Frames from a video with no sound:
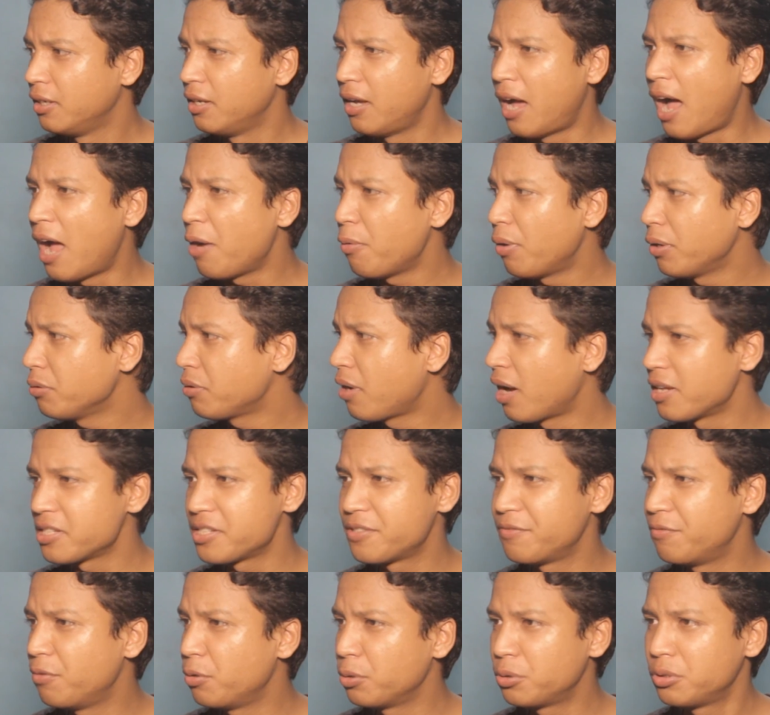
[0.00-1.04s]
I want to cast
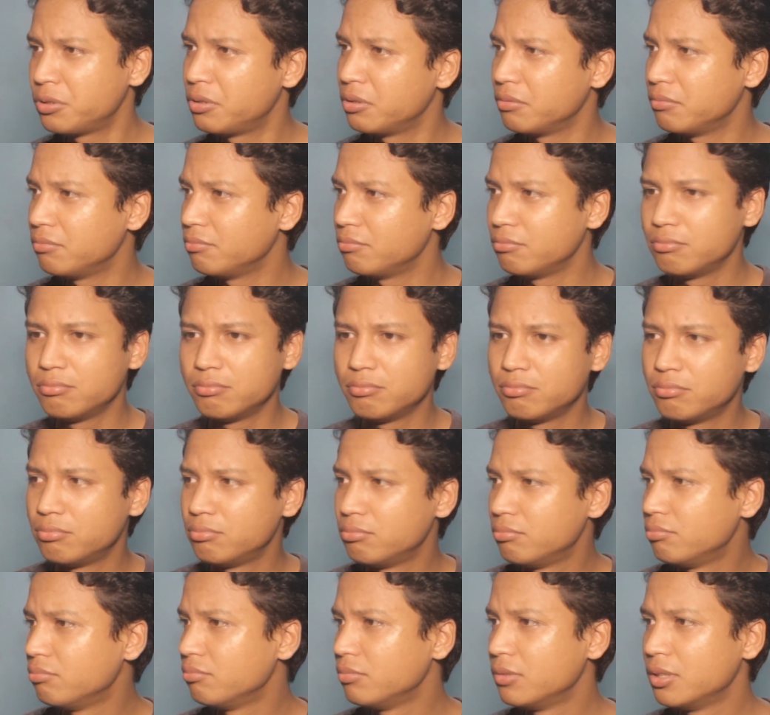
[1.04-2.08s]
vote.
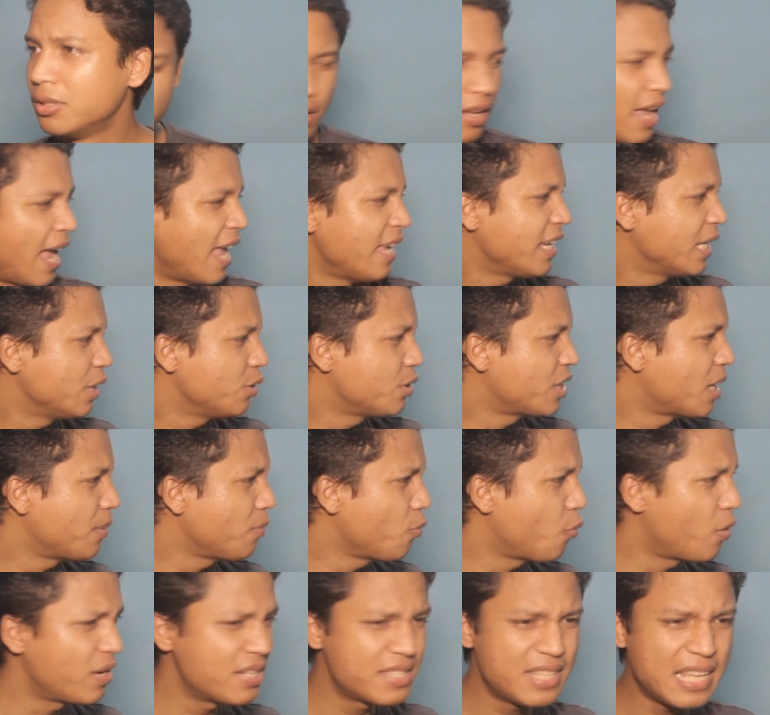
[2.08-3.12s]
Hey, can you tell me
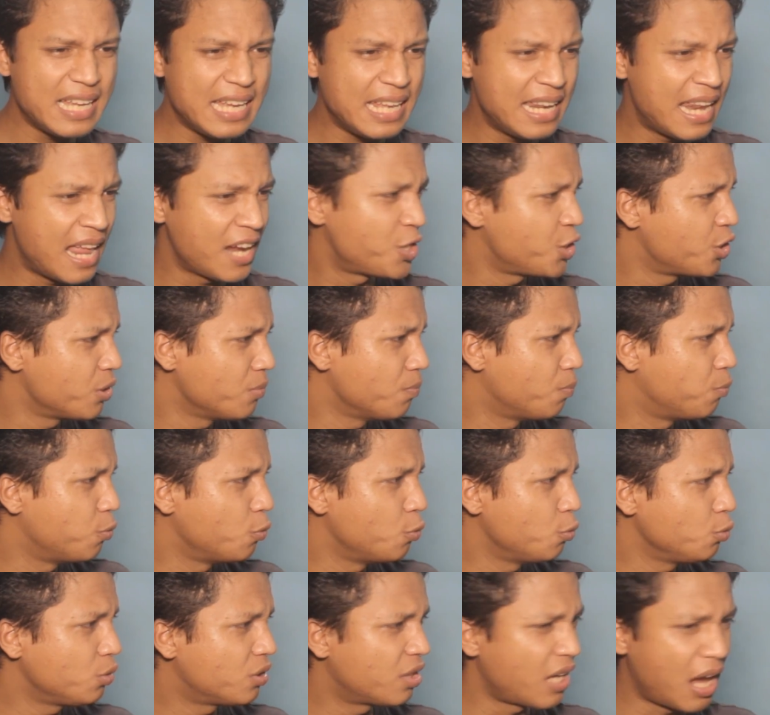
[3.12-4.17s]
where is the election
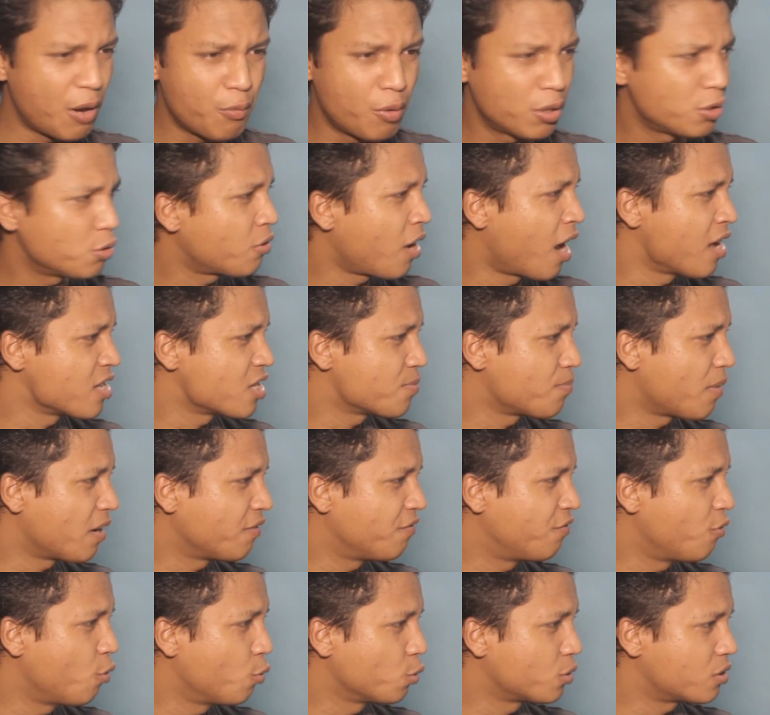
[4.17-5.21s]
booth? I want to cast my
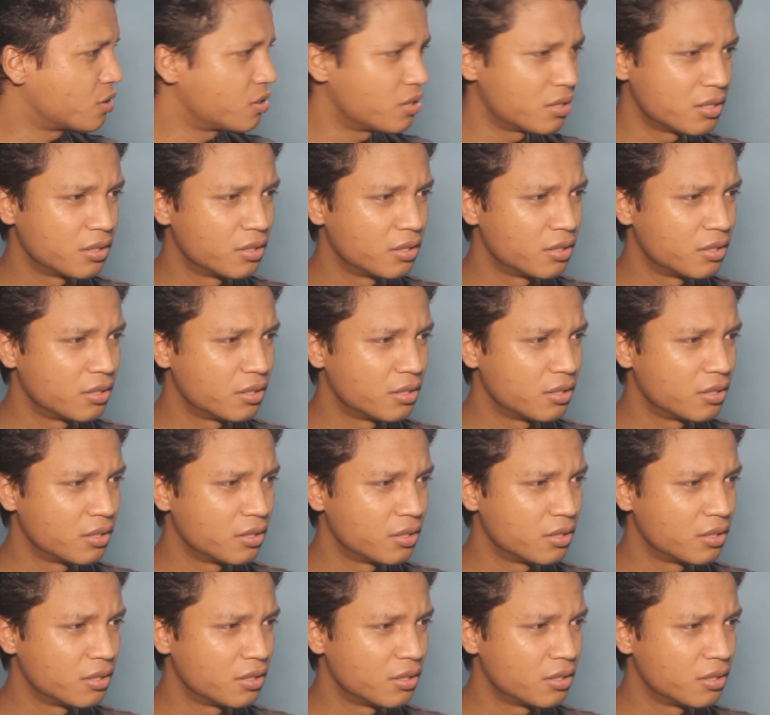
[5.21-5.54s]
vote.